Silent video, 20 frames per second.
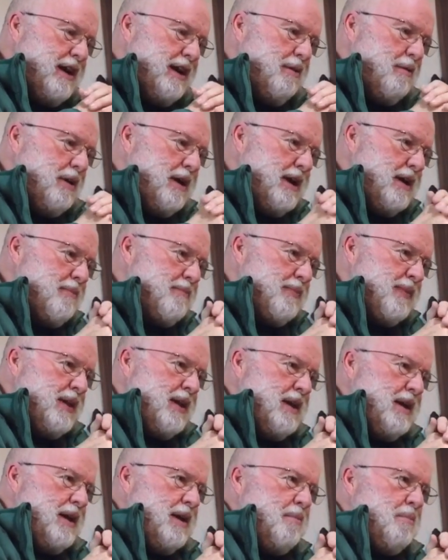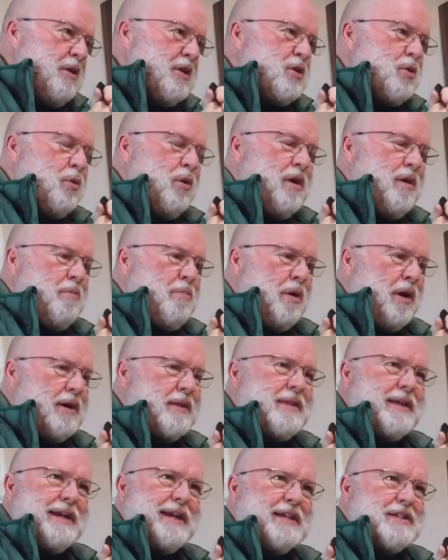anyway. But the, one,
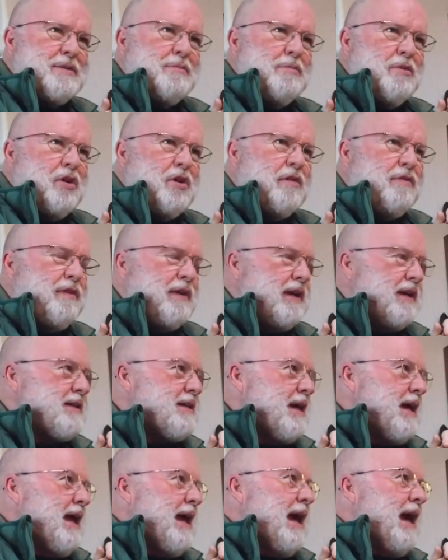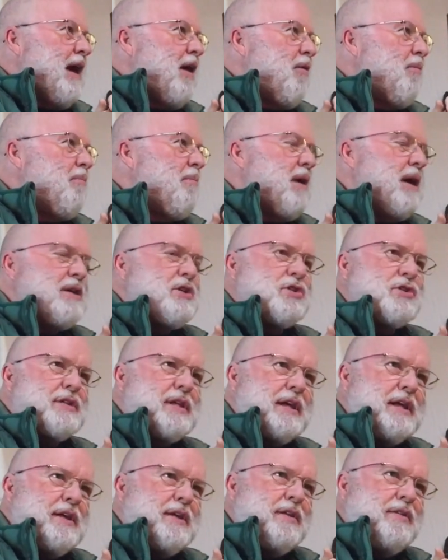part that isn't beautiful is how much
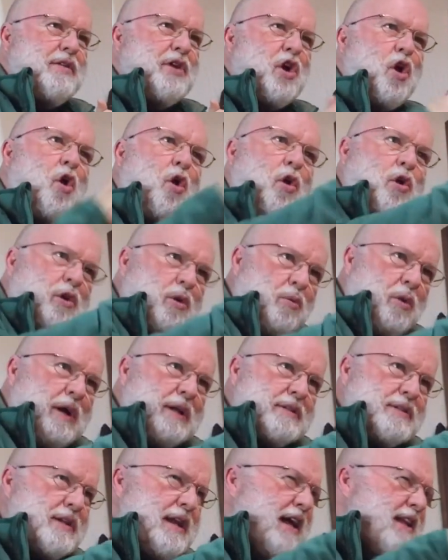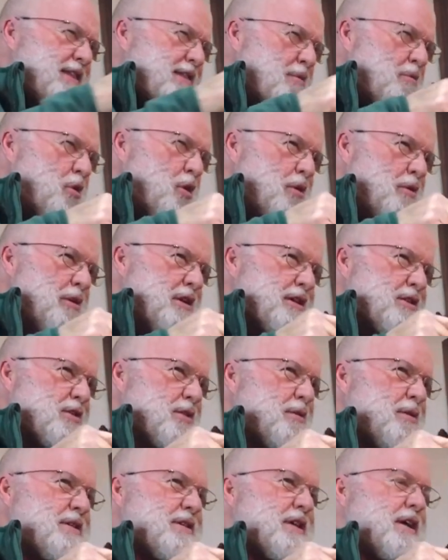the, the older ones, not the more
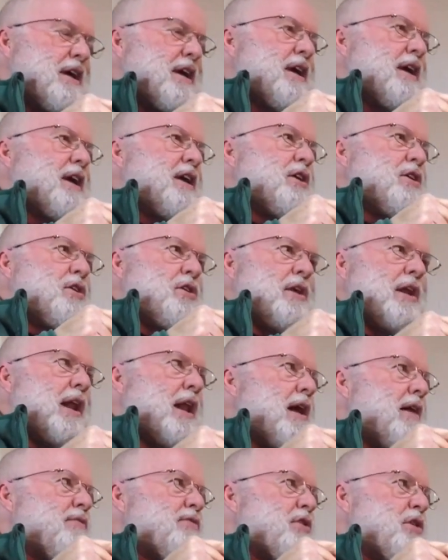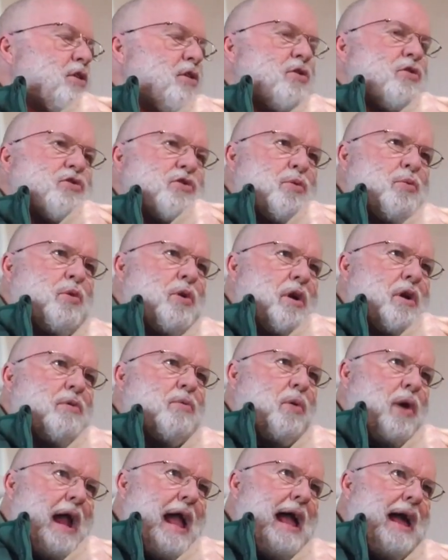recent ones, you love to use the word
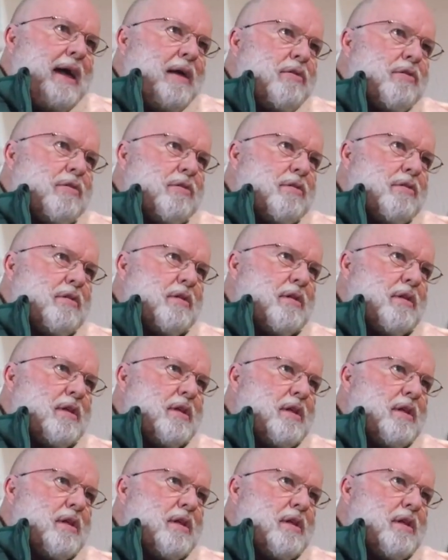wrath. Mm.